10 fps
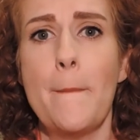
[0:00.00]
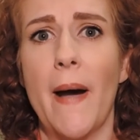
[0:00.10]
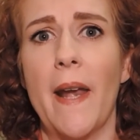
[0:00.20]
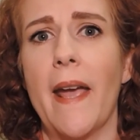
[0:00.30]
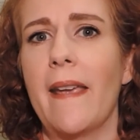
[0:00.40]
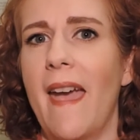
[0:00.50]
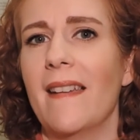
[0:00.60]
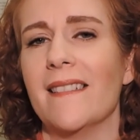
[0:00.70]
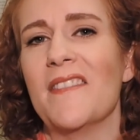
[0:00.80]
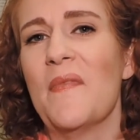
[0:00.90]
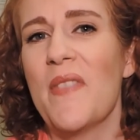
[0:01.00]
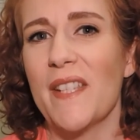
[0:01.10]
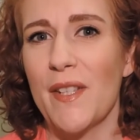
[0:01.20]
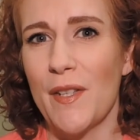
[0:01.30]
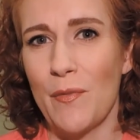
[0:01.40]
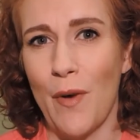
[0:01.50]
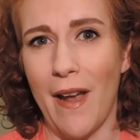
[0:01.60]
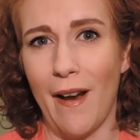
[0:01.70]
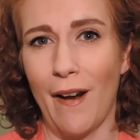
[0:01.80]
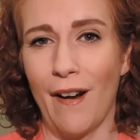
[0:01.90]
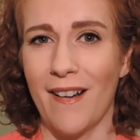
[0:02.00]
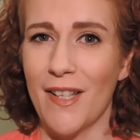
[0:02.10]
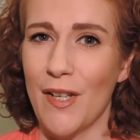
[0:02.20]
But again, this is where,